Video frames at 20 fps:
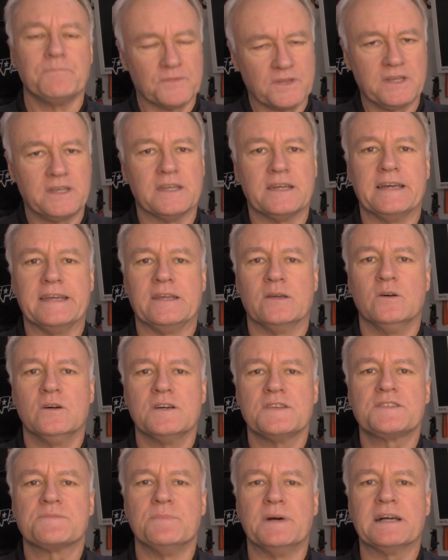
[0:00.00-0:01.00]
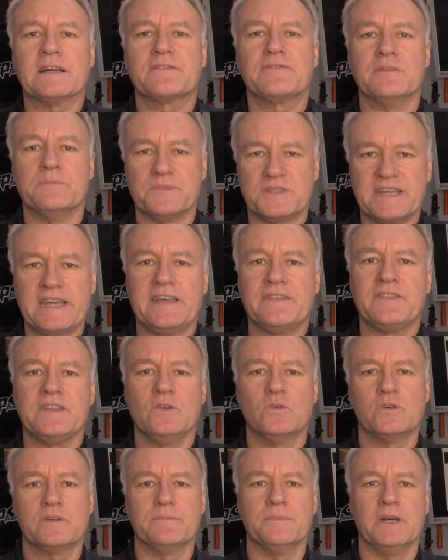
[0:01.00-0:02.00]
G'day guys, Mark from TAT, the
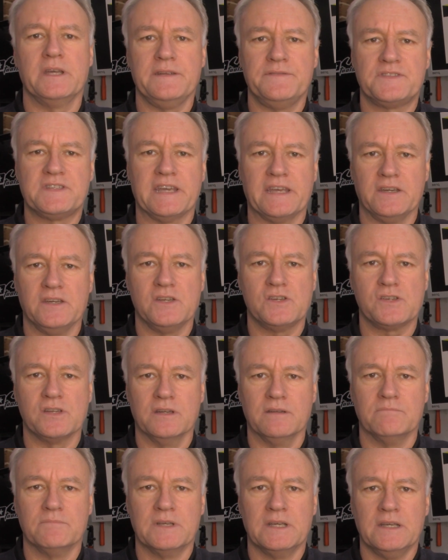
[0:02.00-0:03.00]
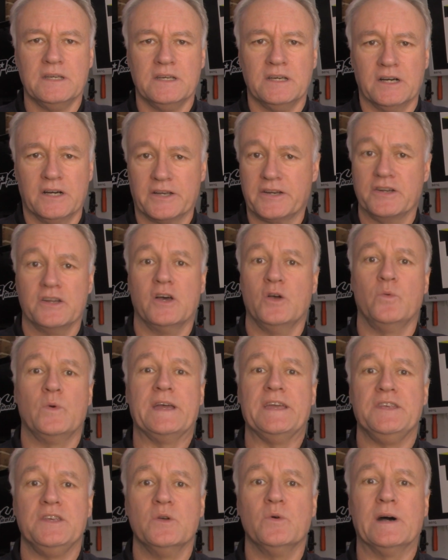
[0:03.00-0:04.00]
automotive technician. I don't know
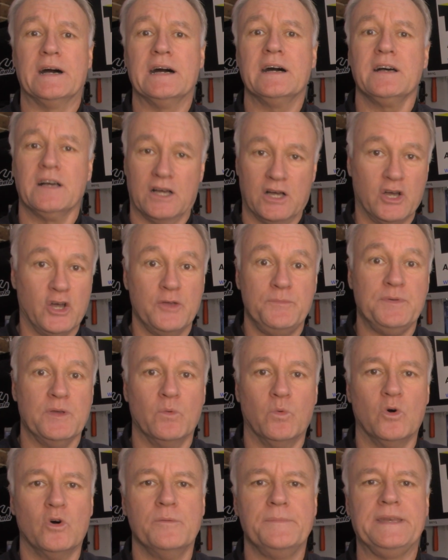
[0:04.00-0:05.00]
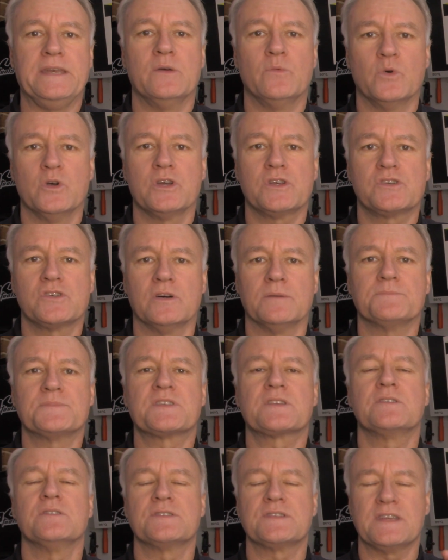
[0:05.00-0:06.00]
where you are, I hope you're warm in your
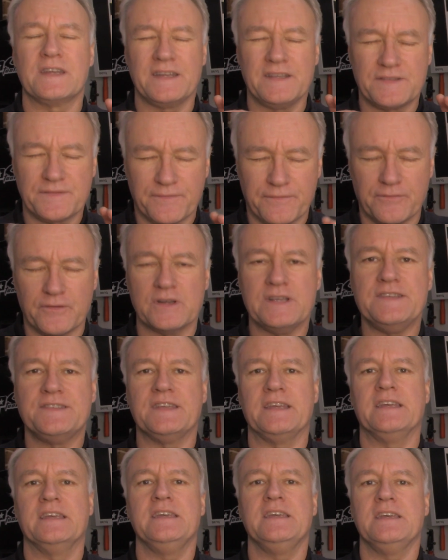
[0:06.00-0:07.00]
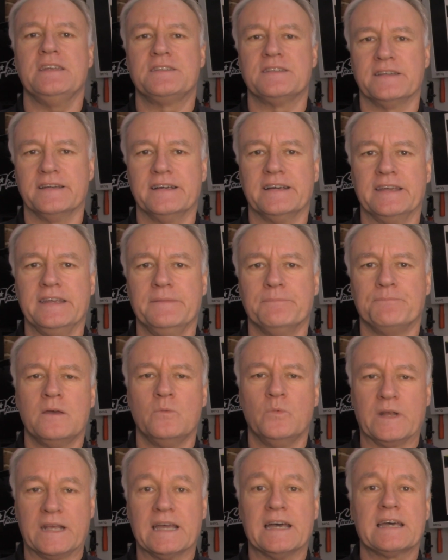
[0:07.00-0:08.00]
workshops because it is freezing here today.
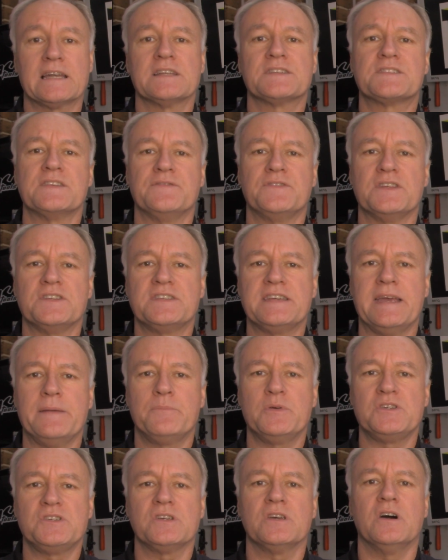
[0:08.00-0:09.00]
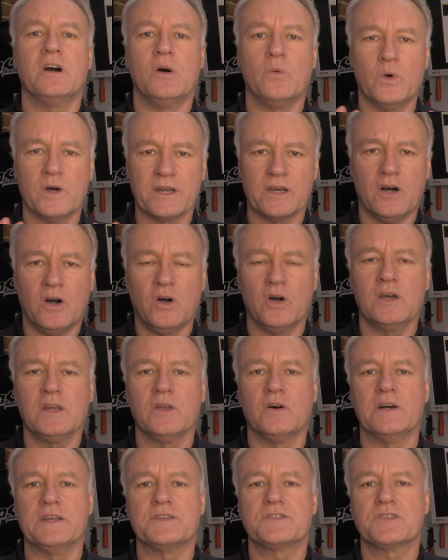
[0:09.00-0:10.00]
Regardless of the temperature, I want to
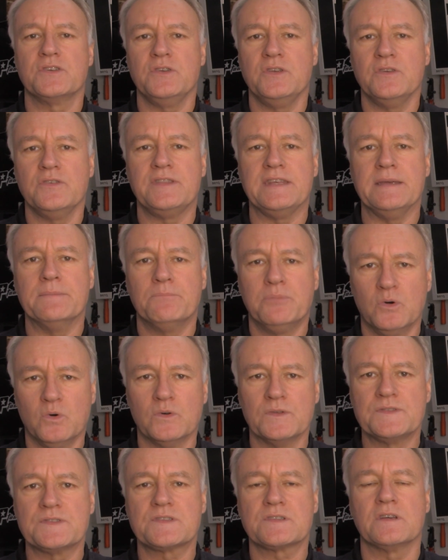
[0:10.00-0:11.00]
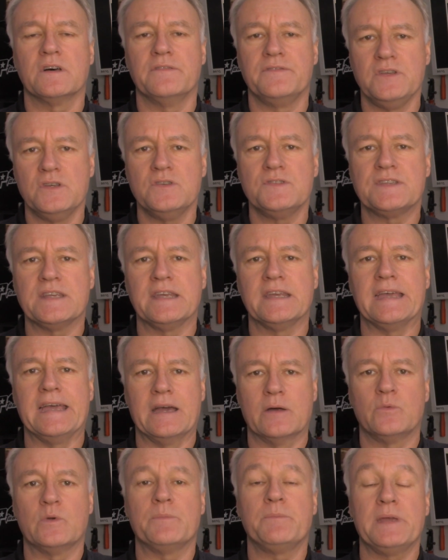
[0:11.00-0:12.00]
highlight to you the importance of using
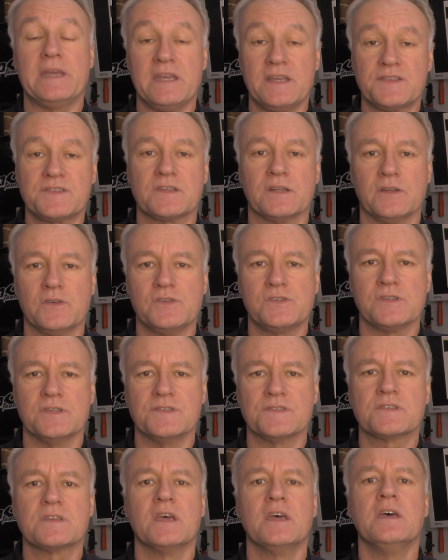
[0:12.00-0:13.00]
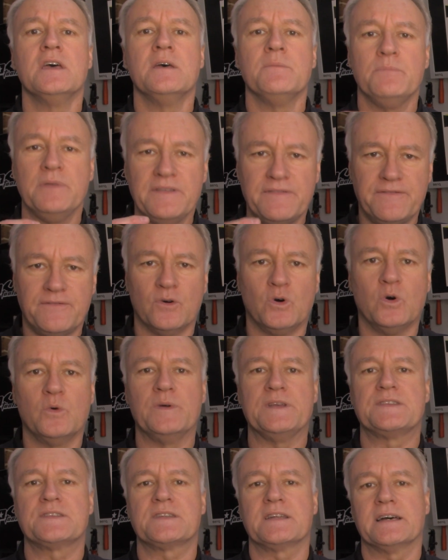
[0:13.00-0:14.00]
our repair solutions before
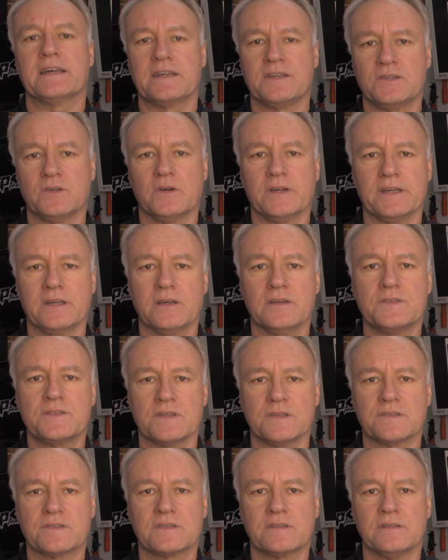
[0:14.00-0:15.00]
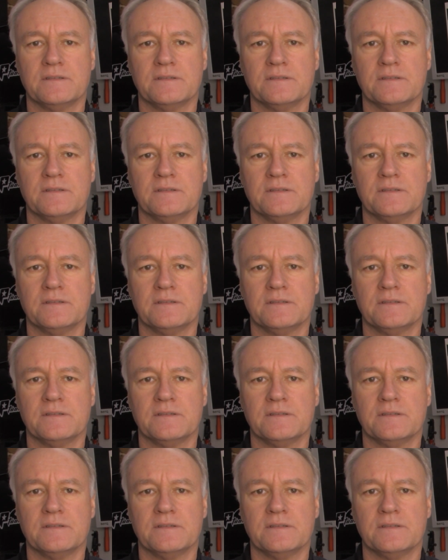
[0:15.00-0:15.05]
we start a diagnosis.